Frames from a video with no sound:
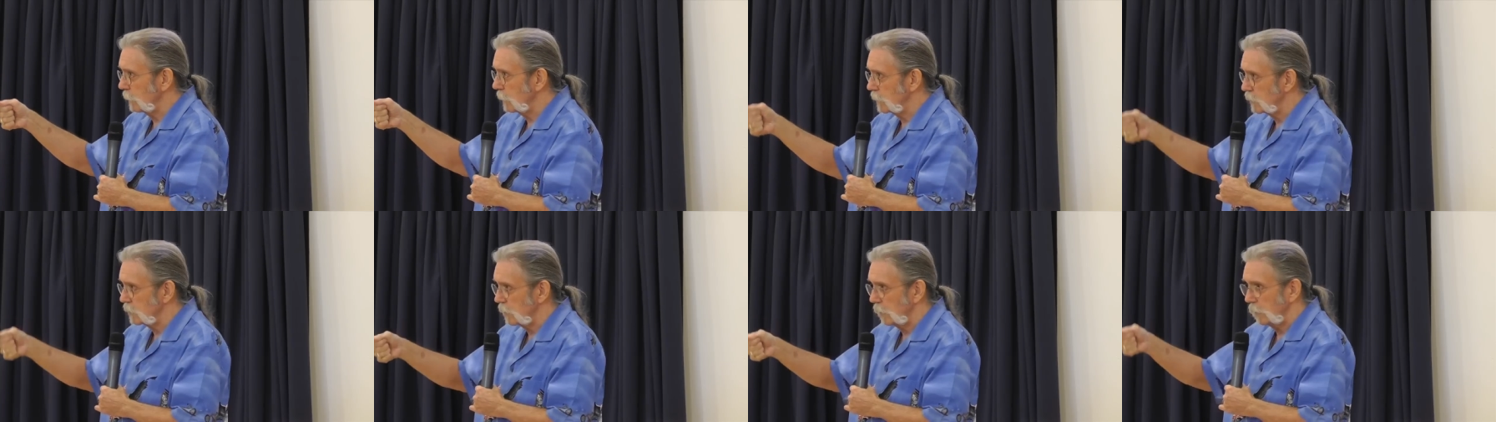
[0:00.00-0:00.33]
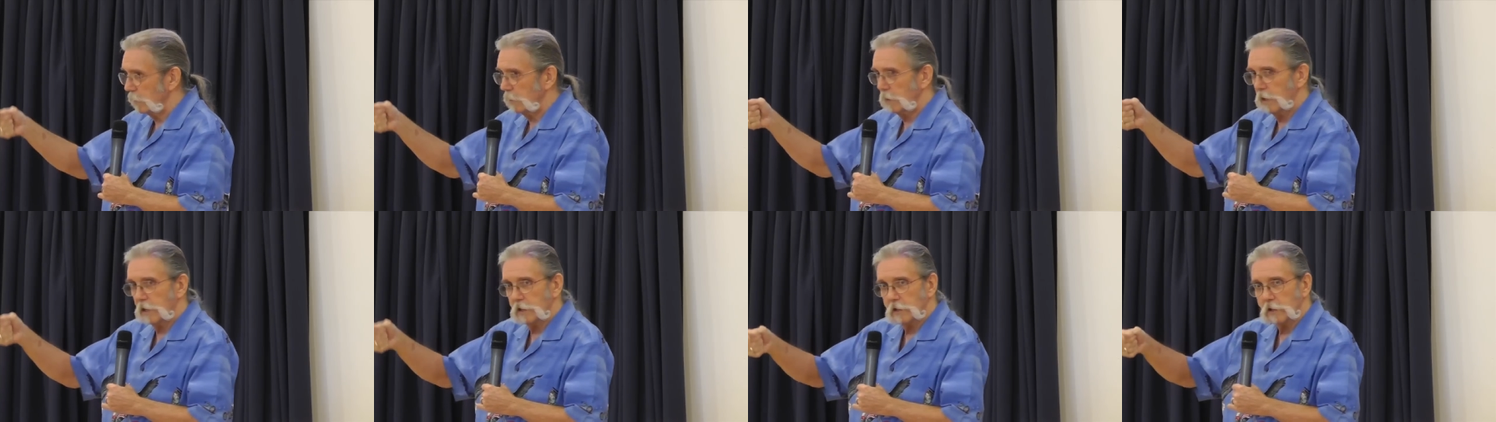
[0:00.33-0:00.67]
because
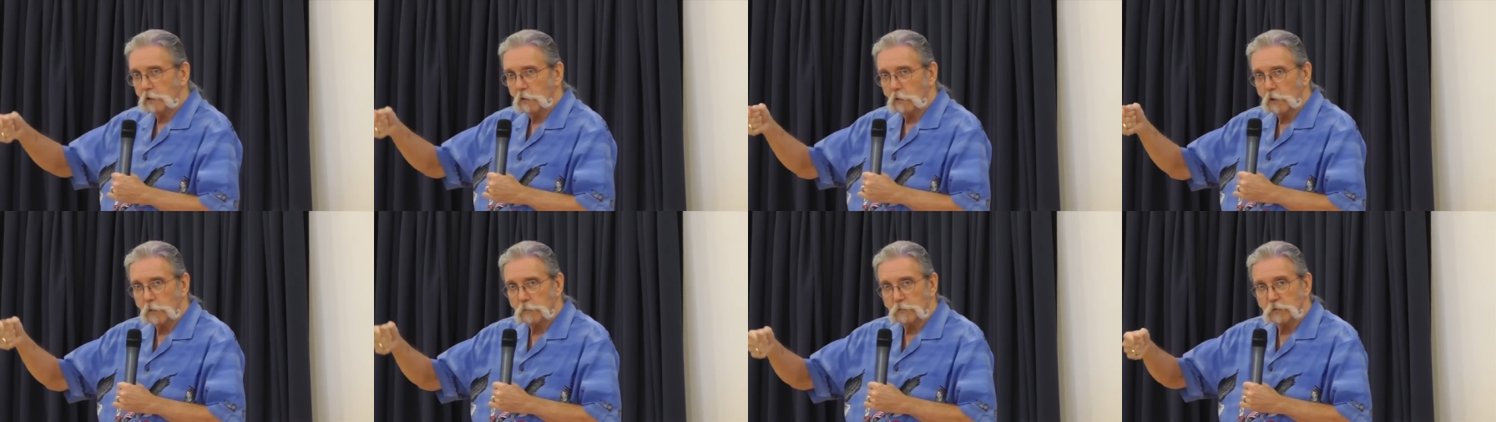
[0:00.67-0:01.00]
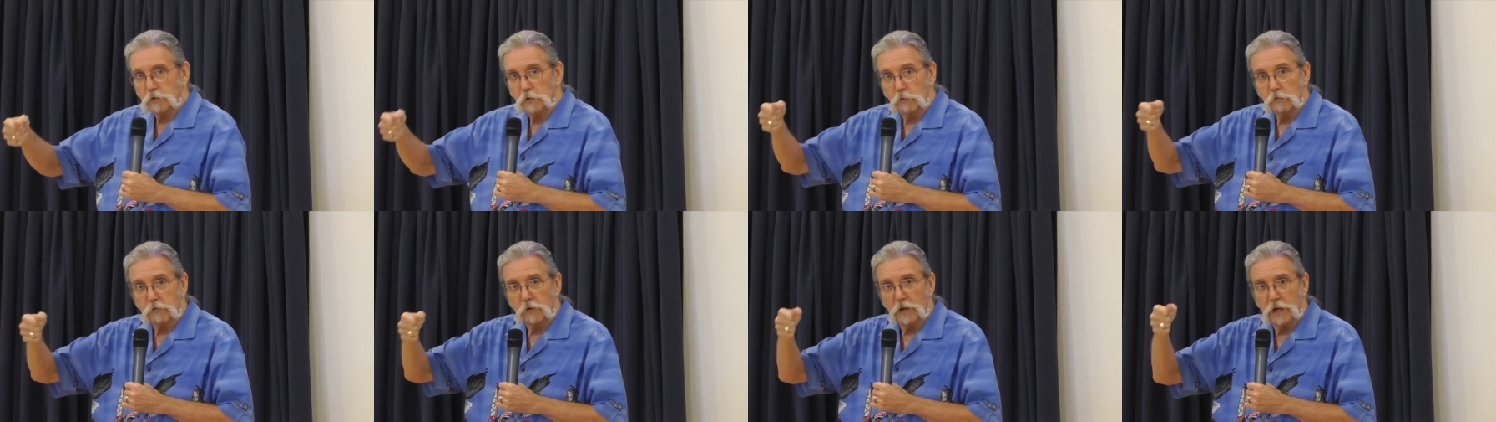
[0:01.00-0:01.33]
they had to go
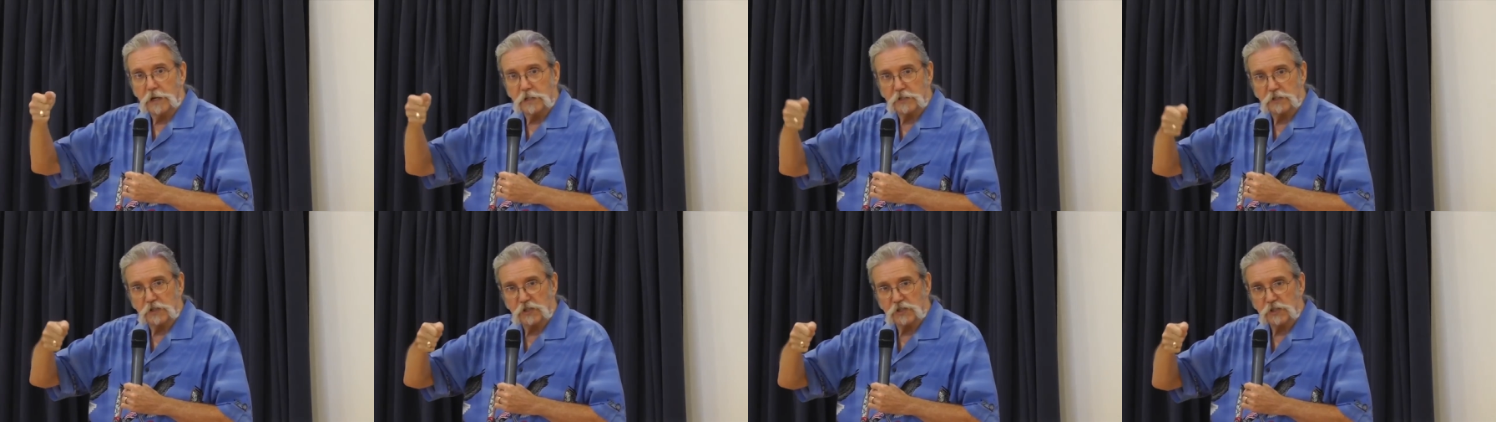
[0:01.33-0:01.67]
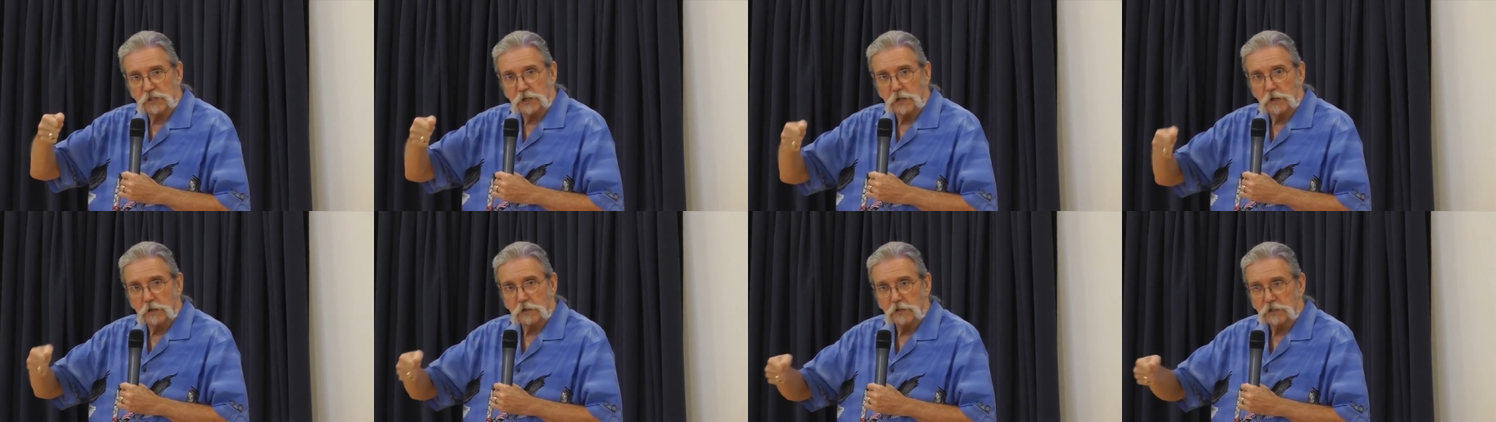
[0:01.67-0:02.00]
up 2 flights of
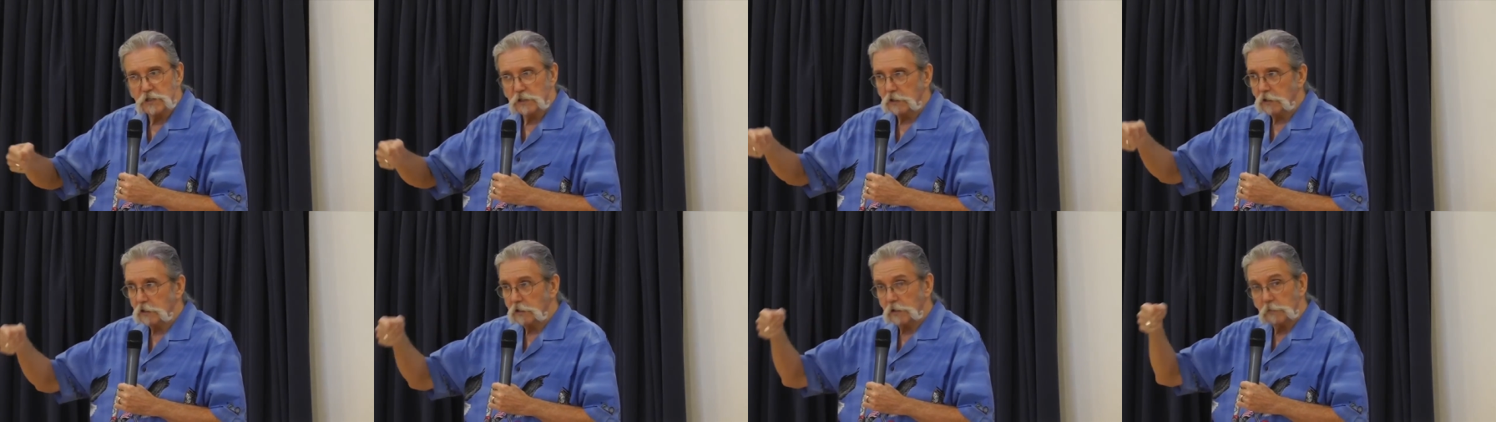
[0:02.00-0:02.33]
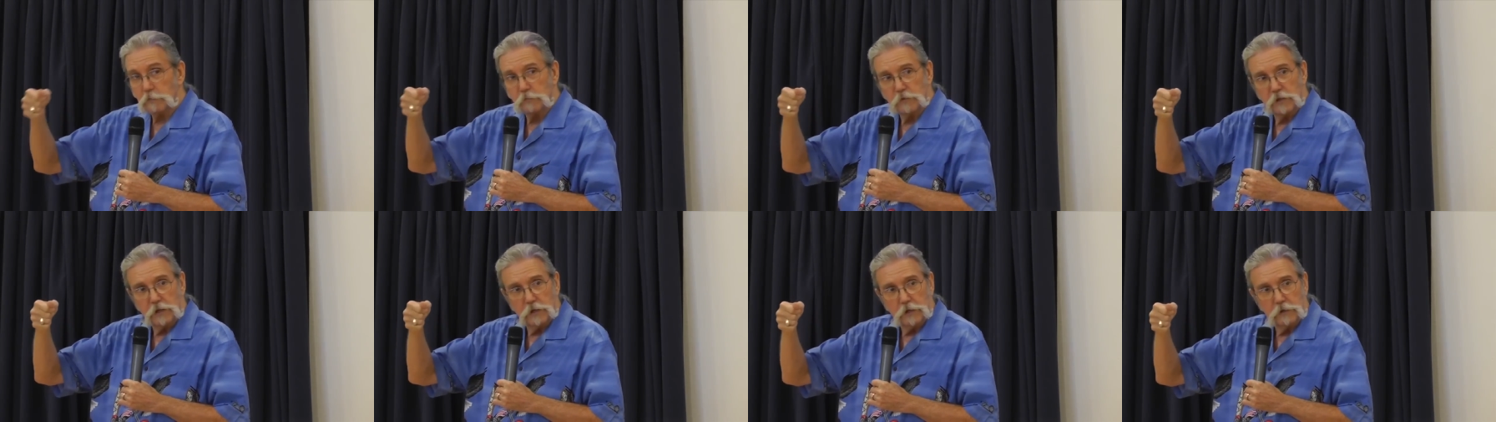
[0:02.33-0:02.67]
stairs to get
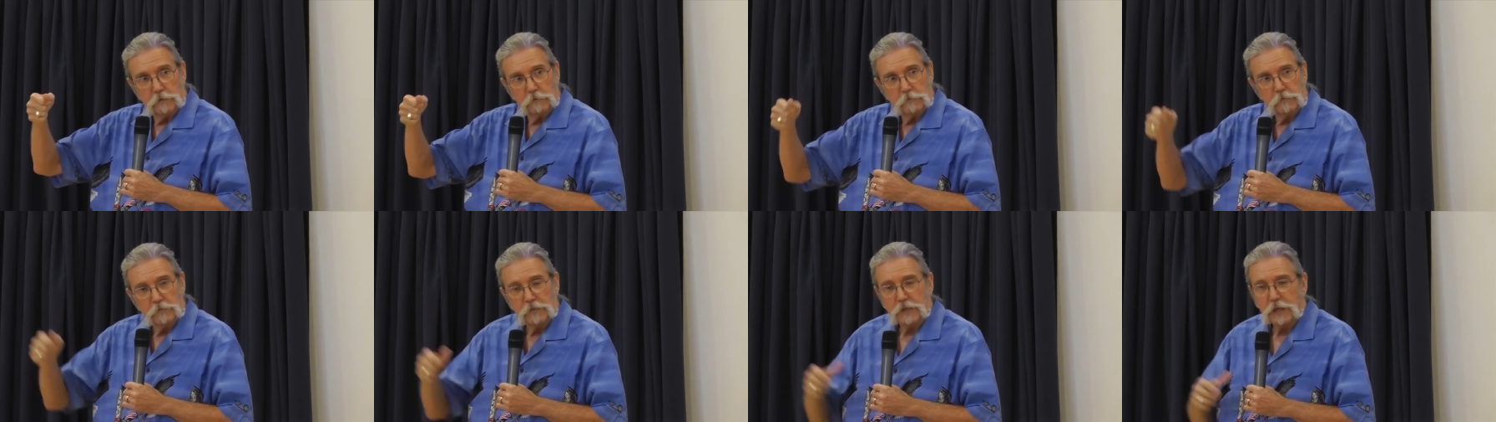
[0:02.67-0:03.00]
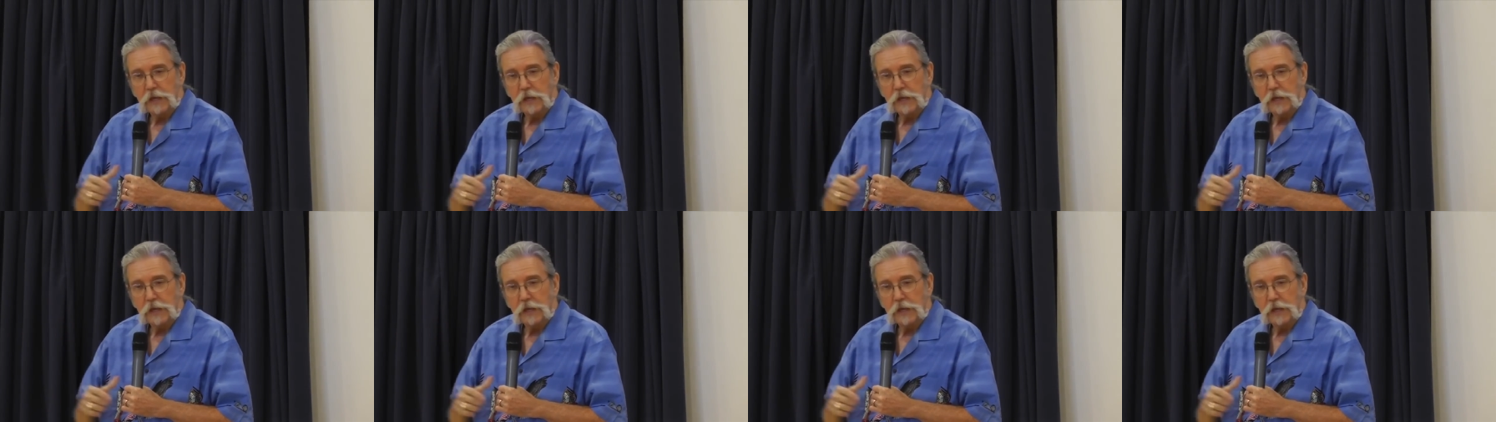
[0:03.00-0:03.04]
up there.